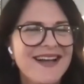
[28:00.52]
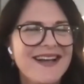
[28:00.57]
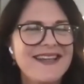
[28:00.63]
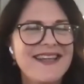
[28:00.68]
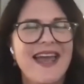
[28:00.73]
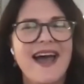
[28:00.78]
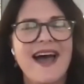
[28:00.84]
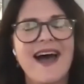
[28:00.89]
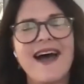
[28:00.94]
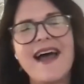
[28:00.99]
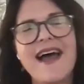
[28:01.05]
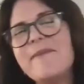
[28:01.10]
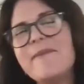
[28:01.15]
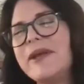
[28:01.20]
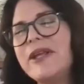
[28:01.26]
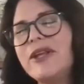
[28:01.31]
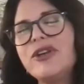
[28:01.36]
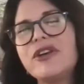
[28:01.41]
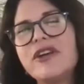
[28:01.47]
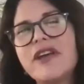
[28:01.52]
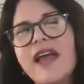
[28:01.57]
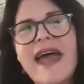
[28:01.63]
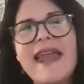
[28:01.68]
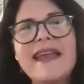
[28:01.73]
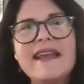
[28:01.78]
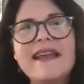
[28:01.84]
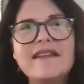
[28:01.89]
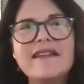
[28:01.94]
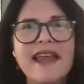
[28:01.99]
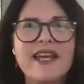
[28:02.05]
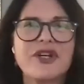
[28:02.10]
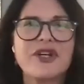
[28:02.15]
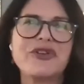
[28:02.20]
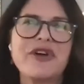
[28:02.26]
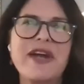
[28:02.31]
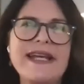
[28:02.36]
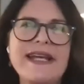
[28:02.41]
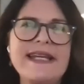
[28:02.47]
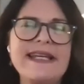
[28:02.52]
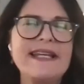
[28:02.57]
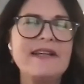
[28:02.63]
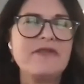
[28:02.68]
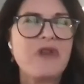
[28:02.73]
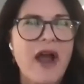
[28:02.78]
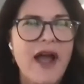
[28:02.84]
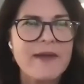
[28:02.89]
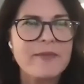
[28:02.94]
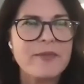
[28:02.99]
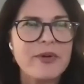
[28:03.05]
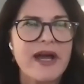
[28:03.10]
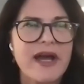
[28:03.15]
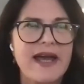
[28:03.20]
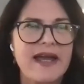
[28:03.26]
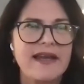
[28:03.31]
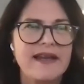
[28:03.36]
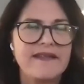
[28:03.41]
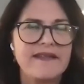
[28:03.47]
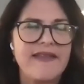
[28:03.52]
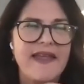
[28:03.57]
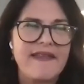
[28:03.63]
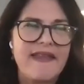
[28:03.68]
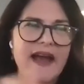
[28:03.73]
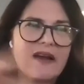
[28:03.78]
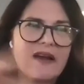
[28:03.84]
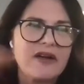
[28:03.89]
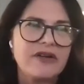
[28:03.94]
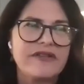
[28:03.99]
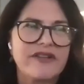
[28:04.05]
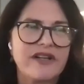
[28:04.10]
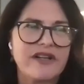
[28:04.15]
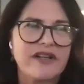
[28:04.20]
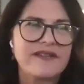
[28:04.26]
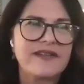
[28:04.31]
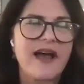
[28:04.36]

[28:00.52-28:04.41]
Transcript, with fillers: Yeah, and, but you can, any like grainy rye bread, and then that goes on